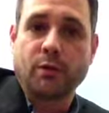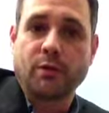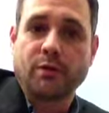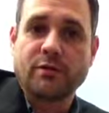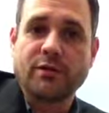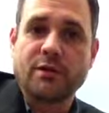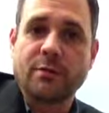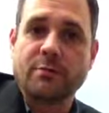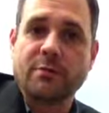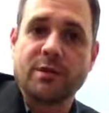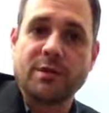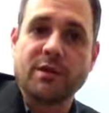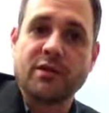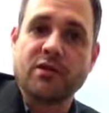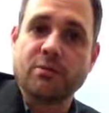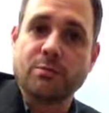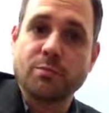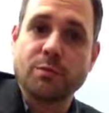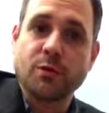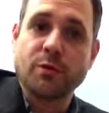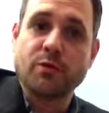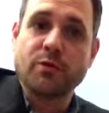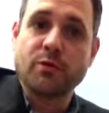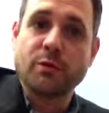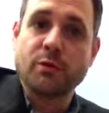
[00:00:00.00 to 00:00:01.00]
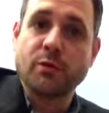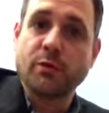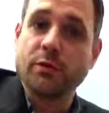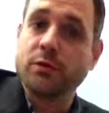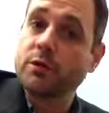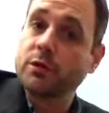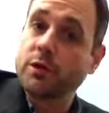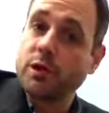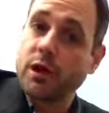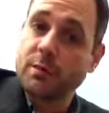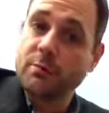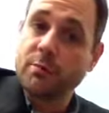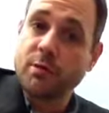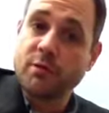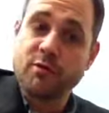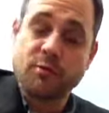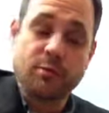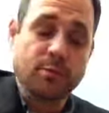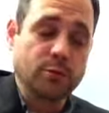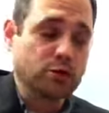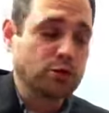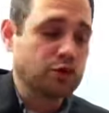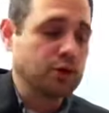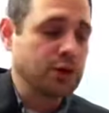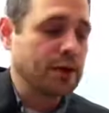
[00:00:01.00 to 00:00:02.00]
It's something that's movable, a
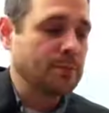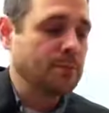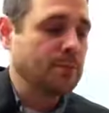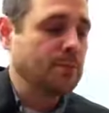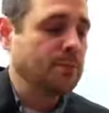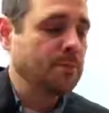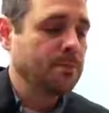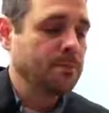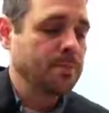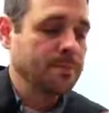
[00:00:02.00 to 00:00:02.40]
movable shape.